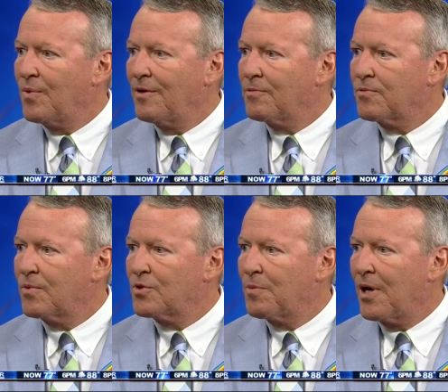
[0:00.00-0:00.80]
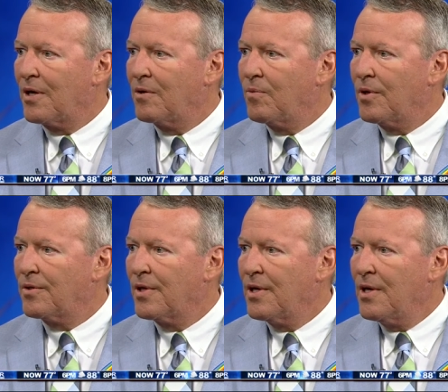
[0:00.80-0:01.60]
We have responded
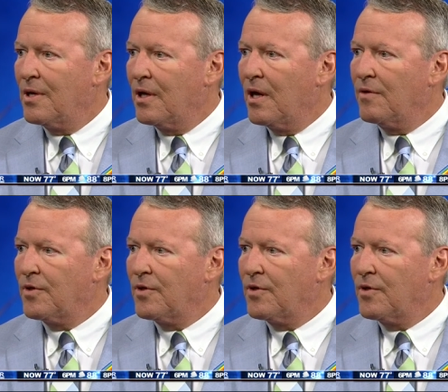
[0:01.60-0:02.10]
with love